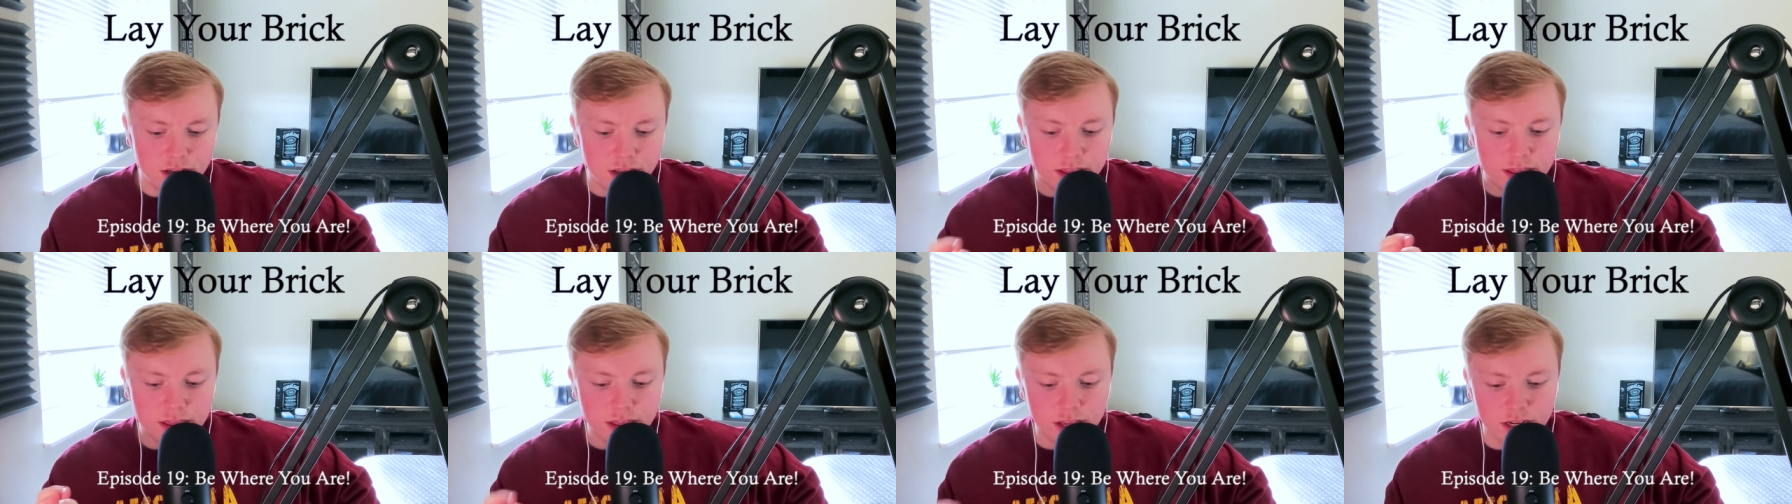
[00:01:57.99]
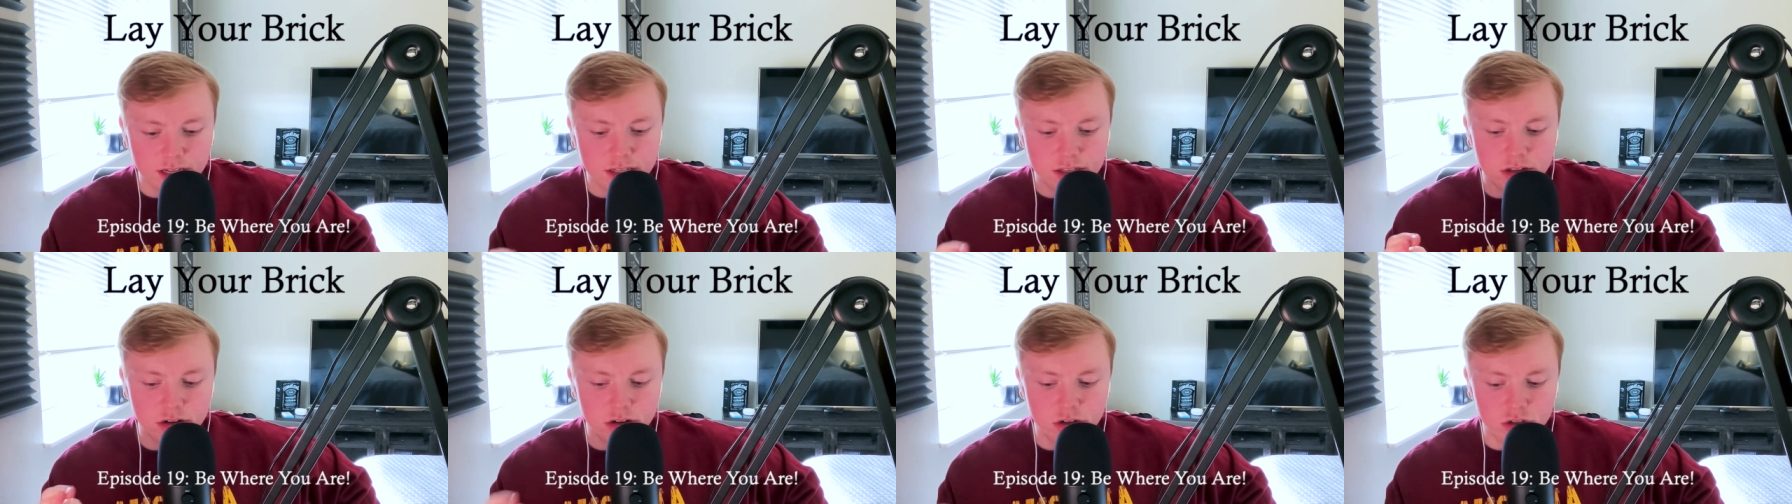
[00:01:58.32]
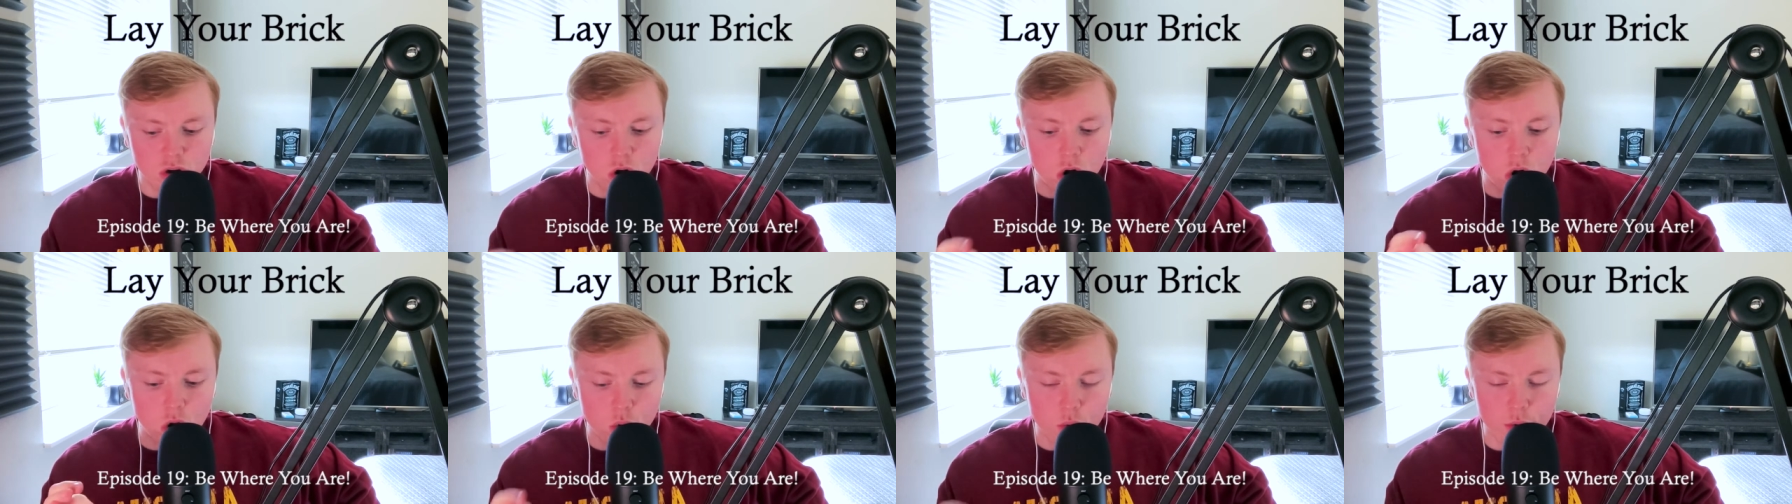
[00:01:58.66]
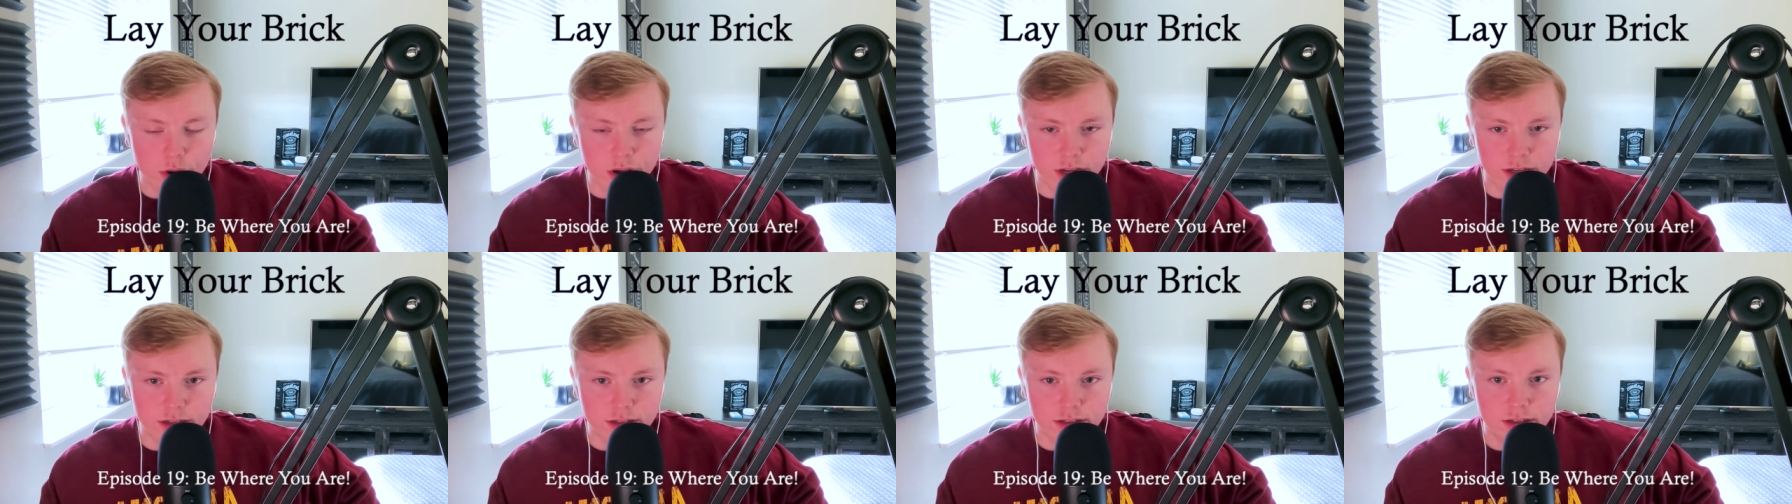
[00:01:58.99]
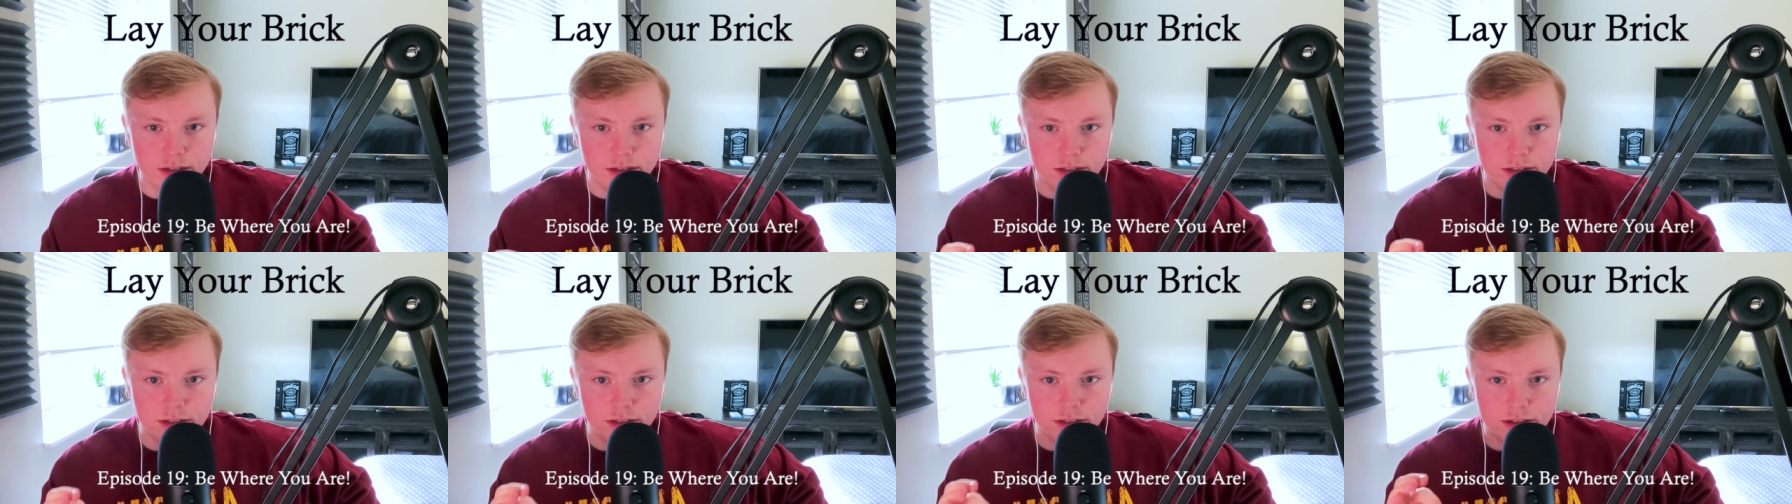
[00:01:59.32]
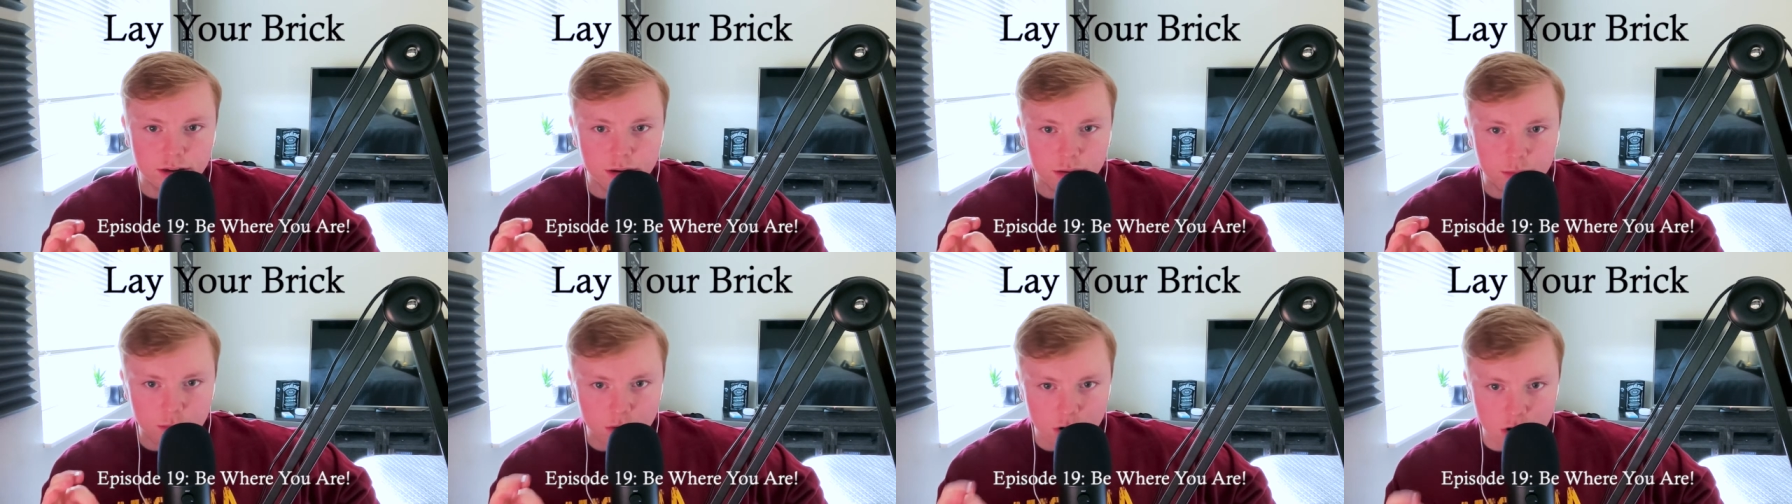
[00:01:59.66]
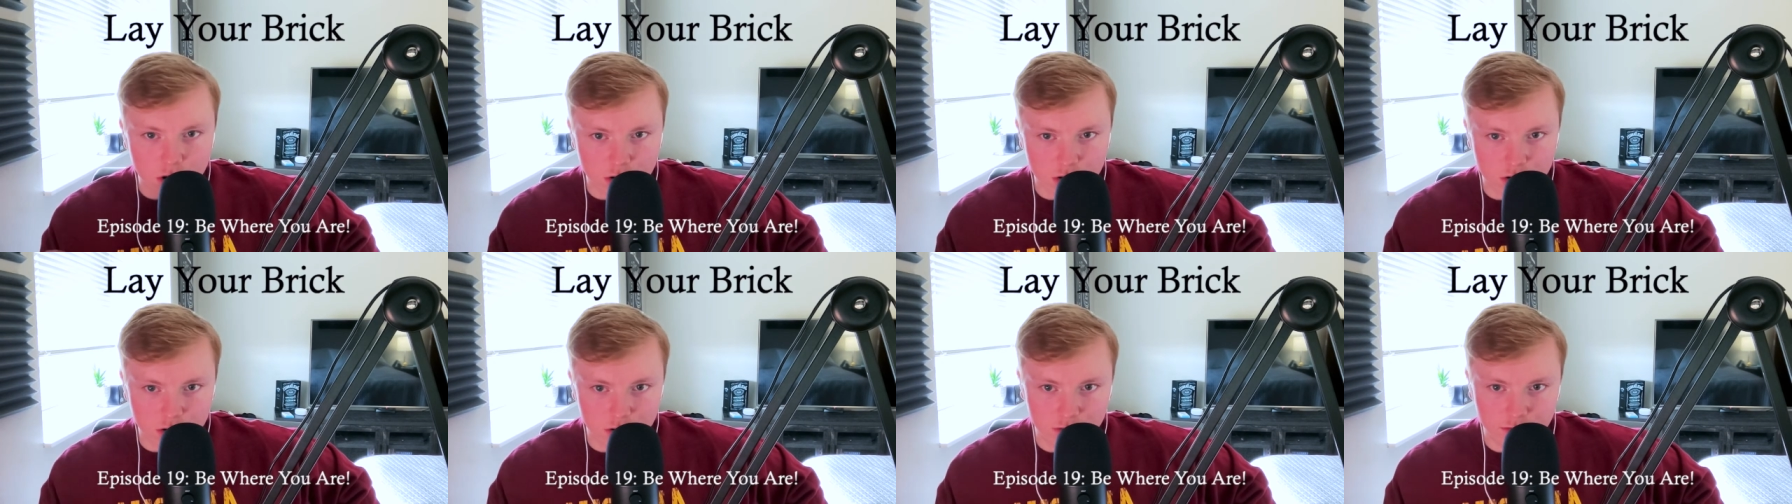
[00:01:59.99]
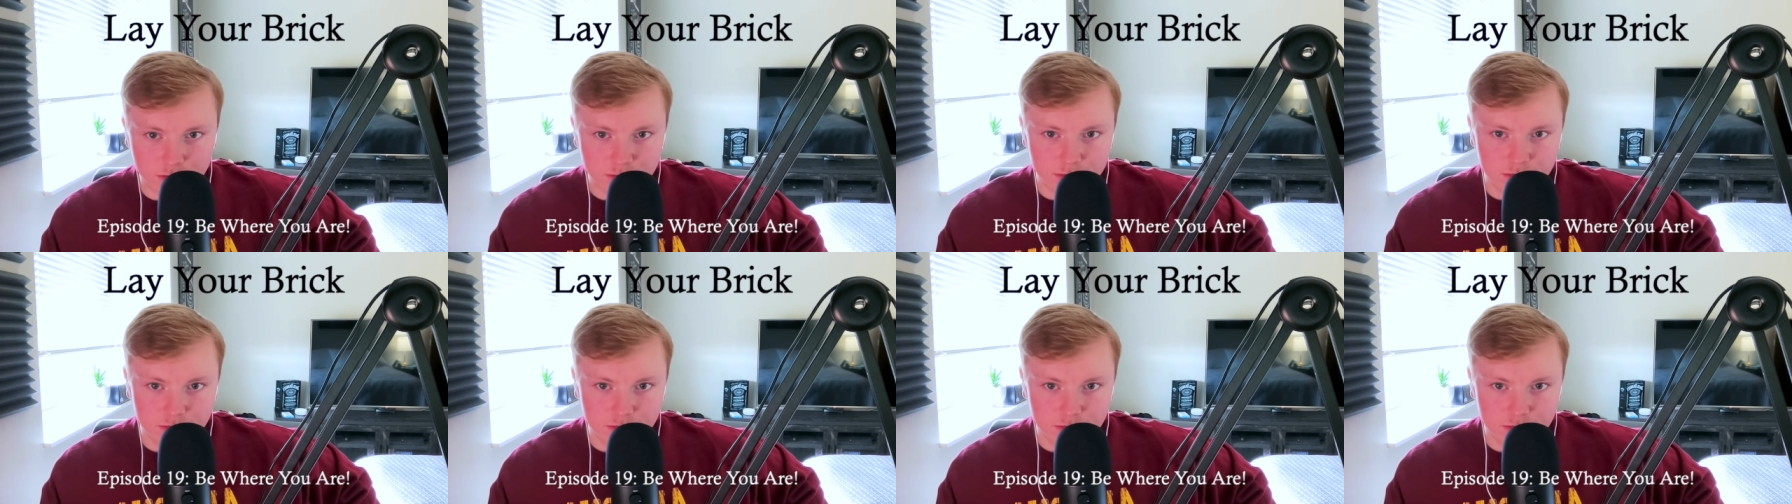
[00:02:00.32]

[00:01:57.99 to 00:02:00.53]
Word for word: thinks there's always tomorrow.